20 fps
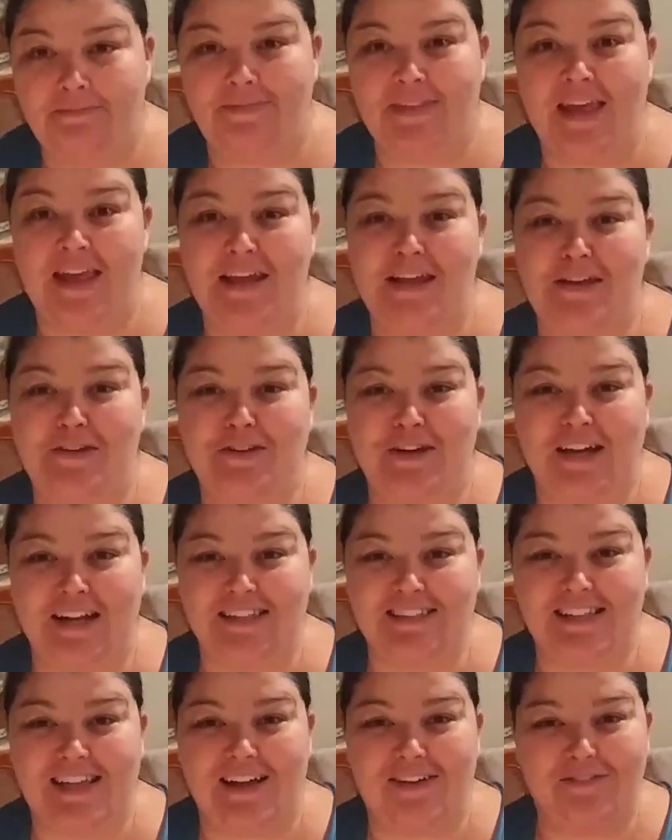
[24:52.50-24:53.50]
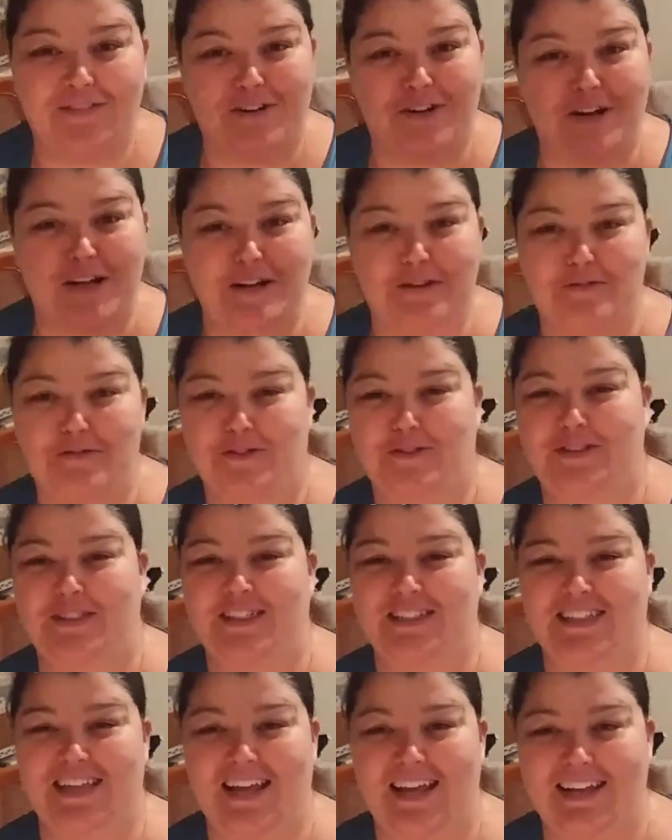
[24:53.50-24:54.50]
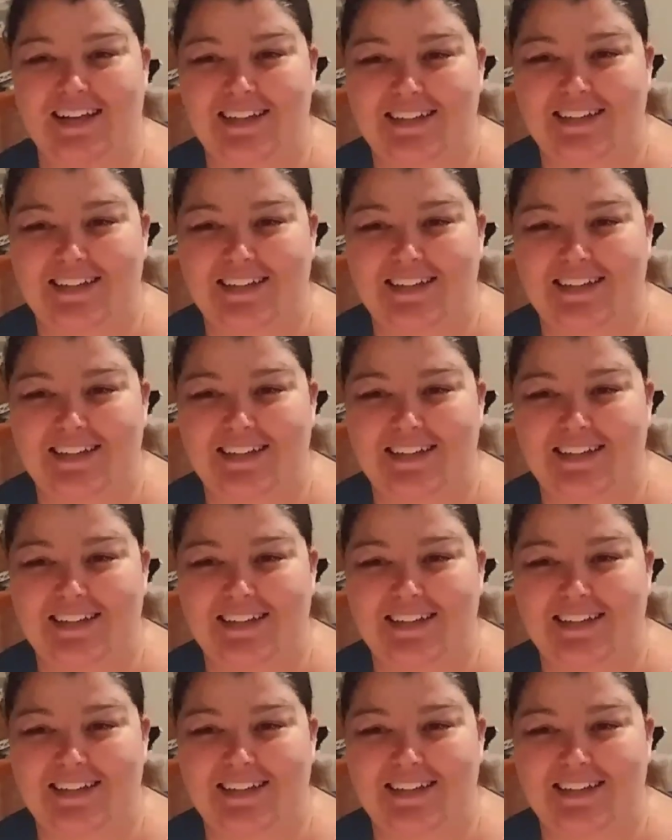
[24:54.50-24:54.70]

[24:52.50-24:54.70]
Thank you guys. Have a great quilting day.